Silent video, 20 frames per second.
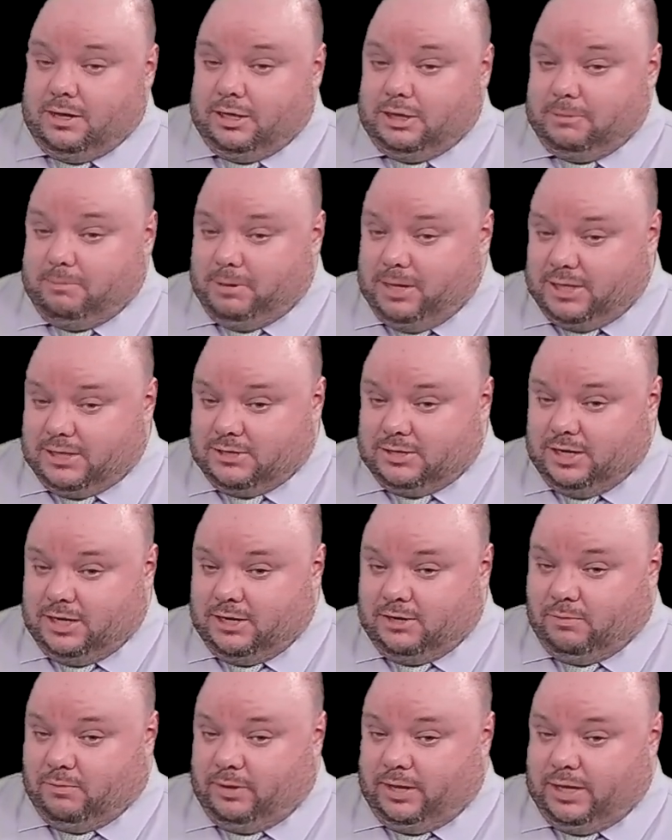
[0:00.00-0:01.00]
The big
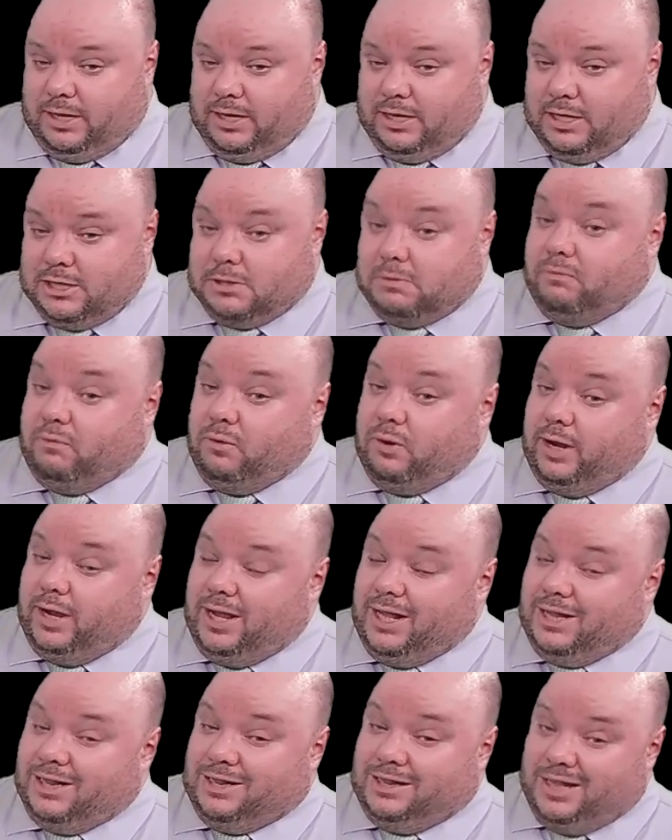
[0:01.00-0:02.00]
takeaway is for
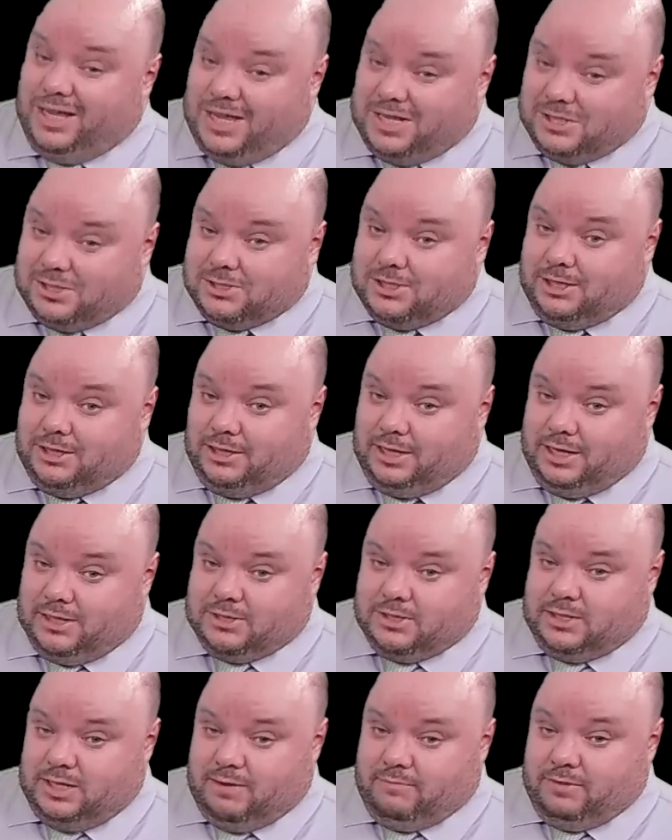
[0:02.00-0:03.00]
at least the next
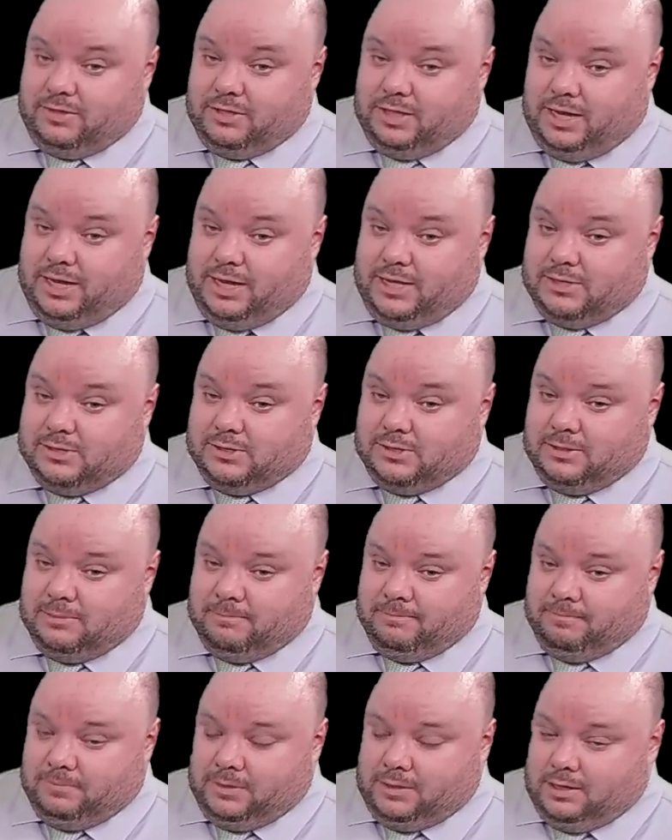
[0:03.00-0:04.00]
seven days,
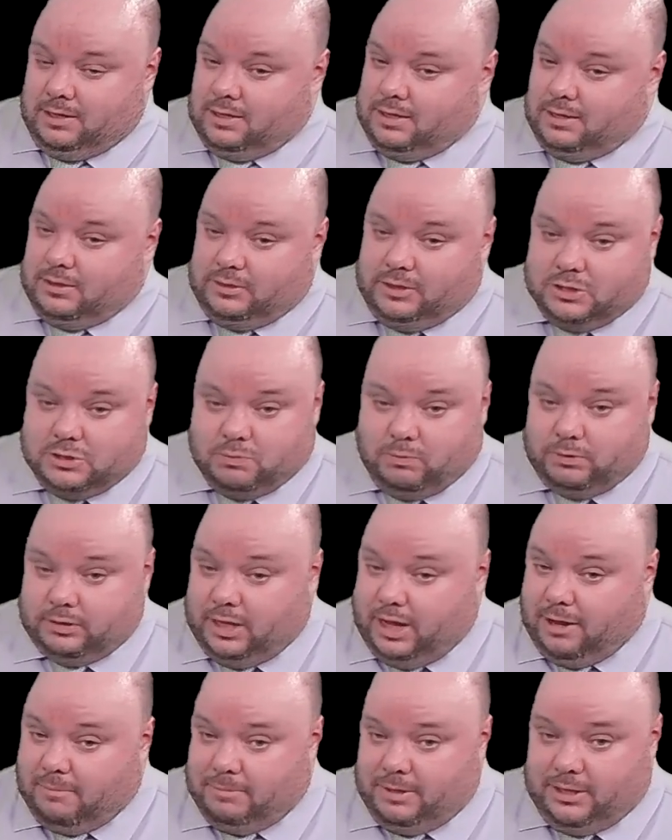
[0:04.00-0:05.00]
this will
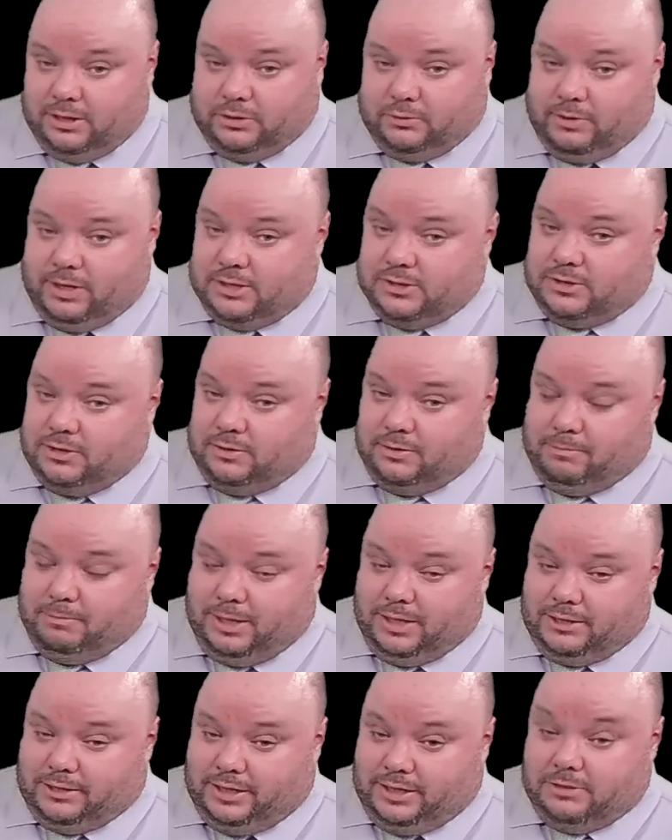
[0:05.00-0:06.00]
not be a threat to the
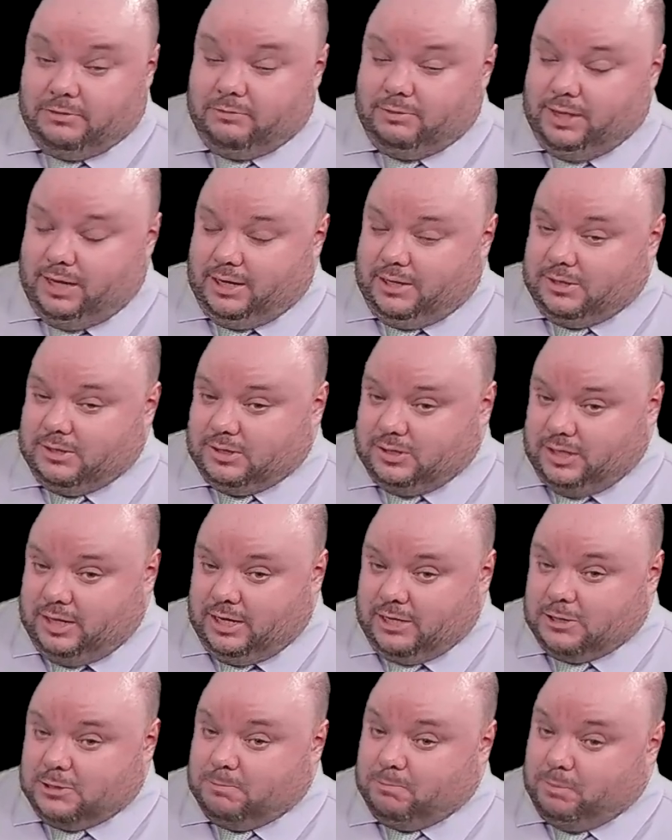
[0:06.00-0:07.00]
mainland United
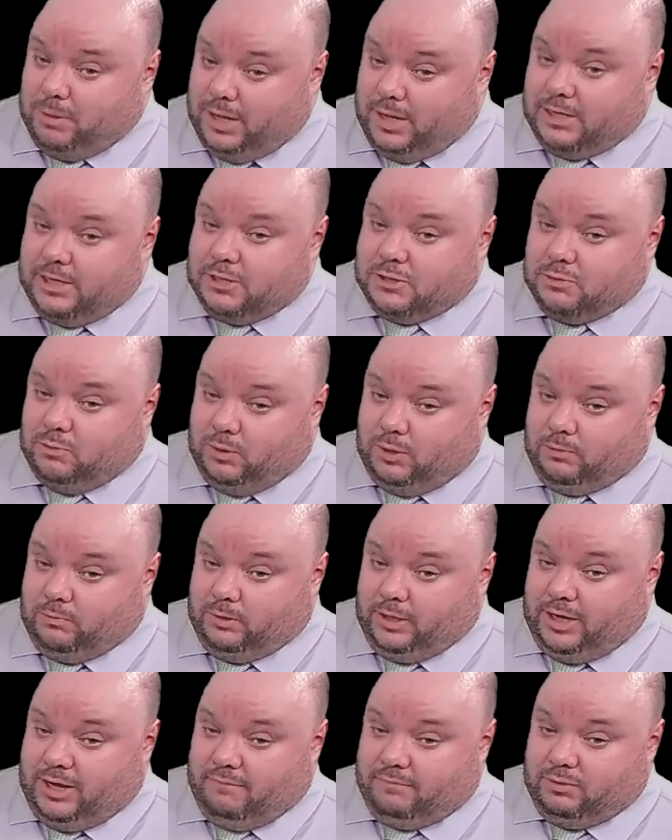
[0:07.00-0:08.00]
States, but it's one
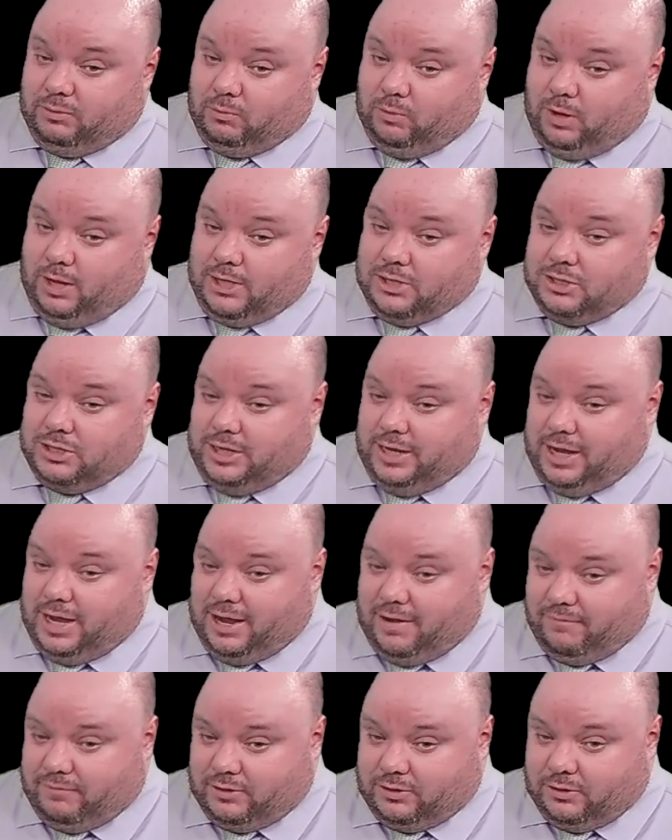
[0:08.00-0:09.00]
we'll have to watch
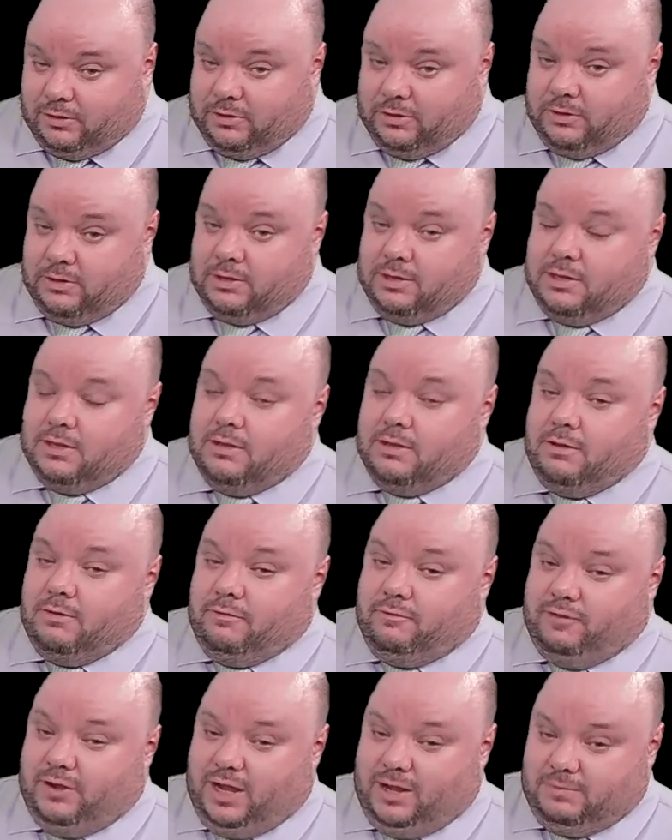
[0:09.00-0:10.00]
after
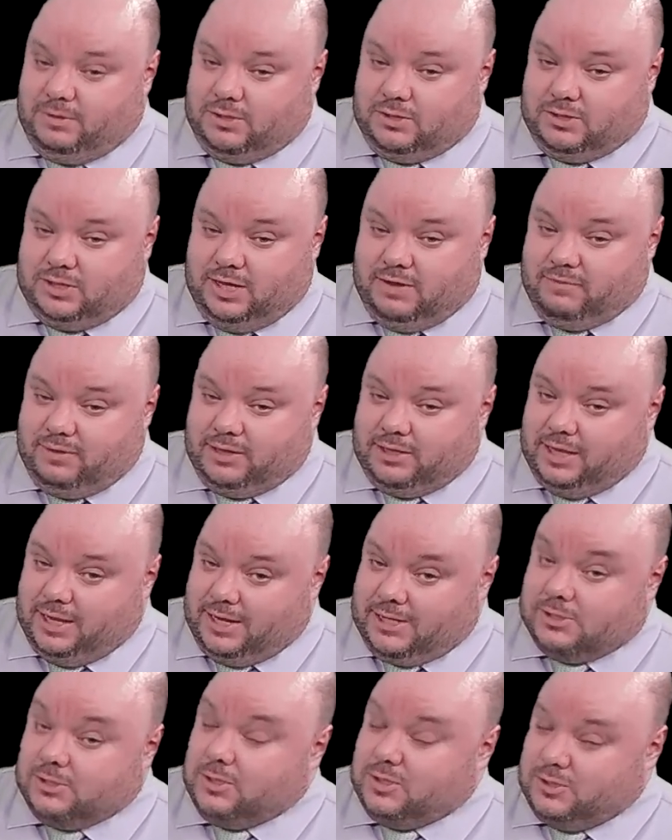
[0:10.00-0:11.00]
five to seven
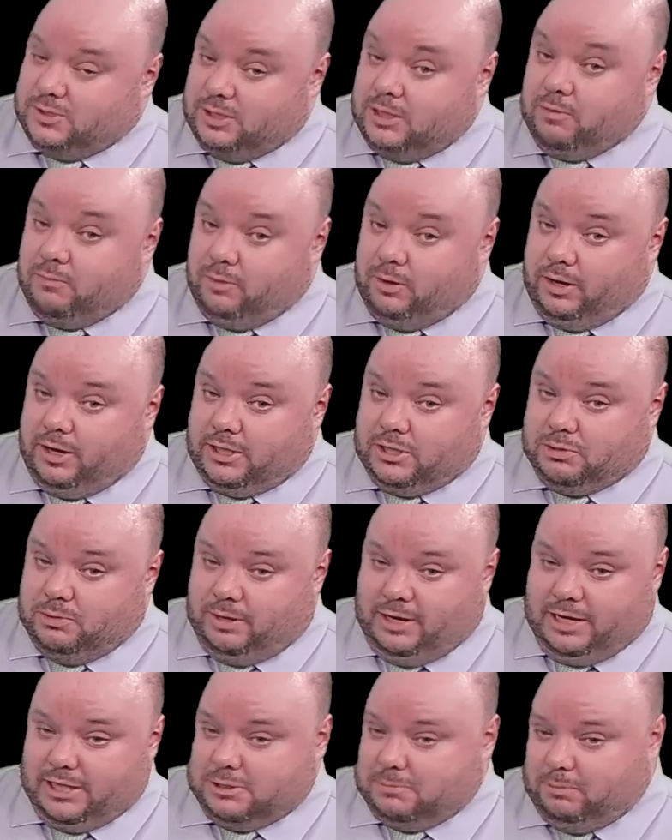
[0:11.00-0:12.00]
days to see where it
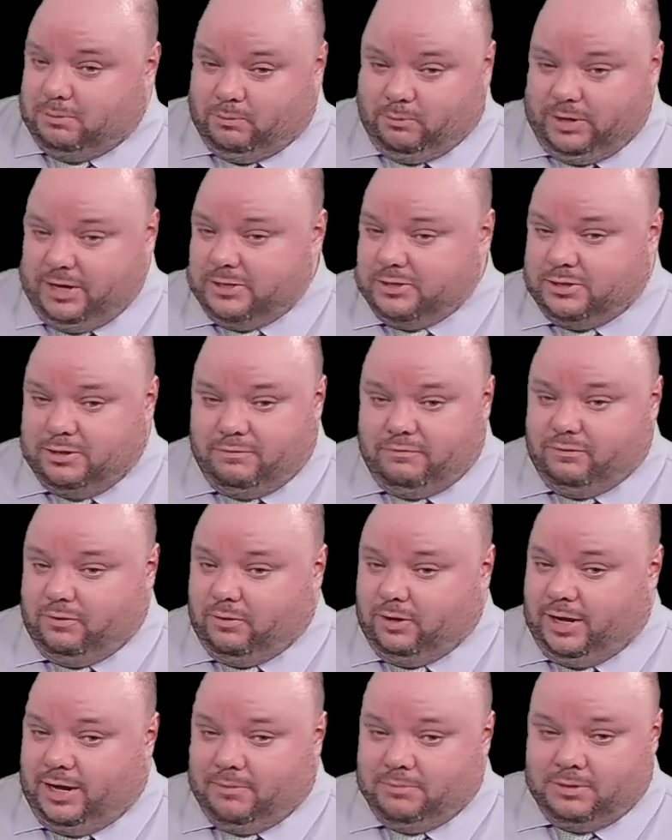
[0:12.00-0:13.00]
tracks, but way too
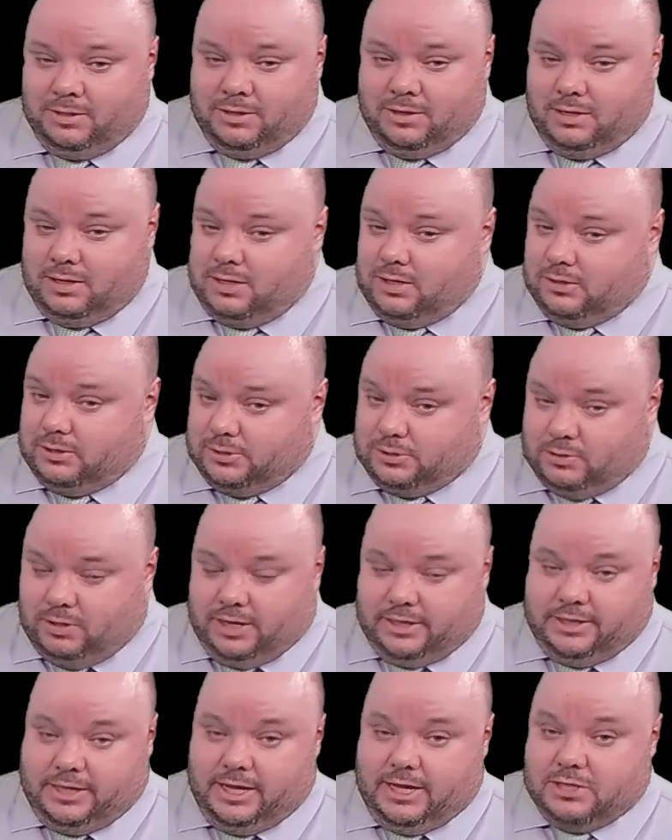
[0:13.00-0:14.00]
far out to try
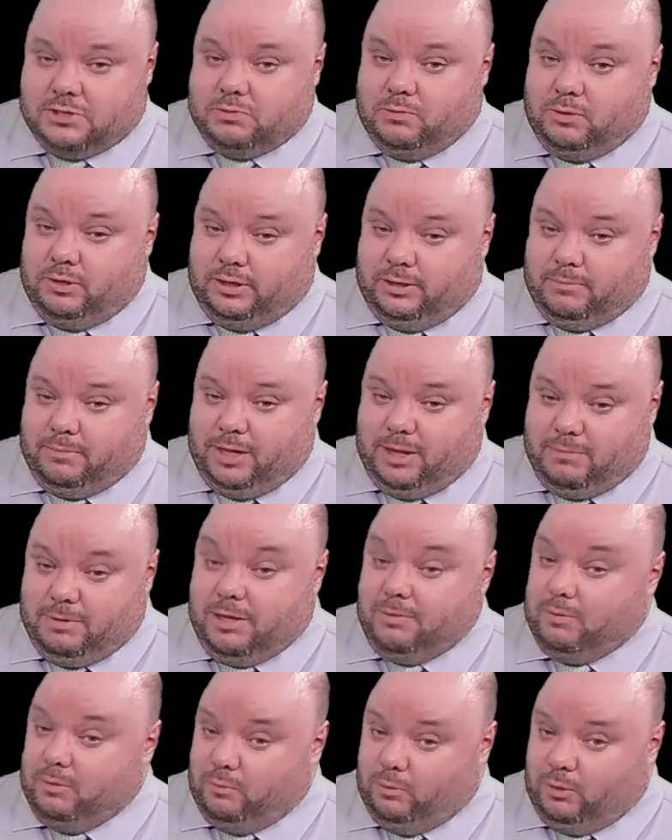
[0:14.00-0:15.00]
to guess where that may be.
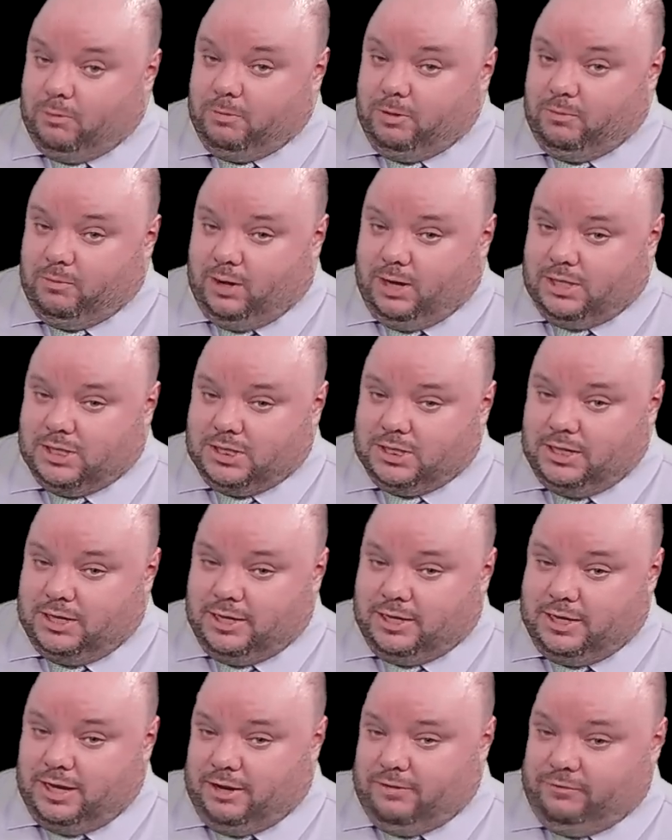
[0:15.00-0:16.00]
But we'll be watching it
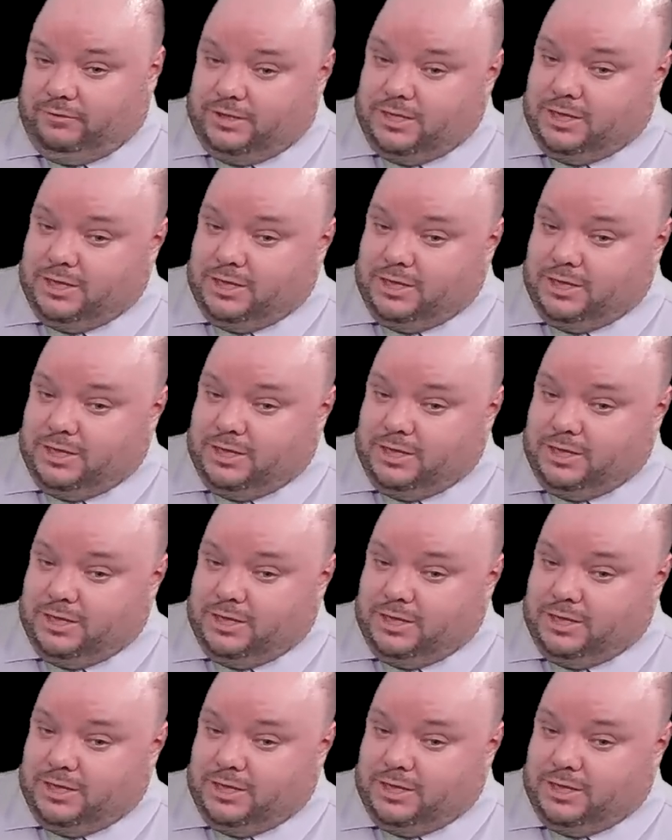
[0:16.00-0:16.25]
carefully and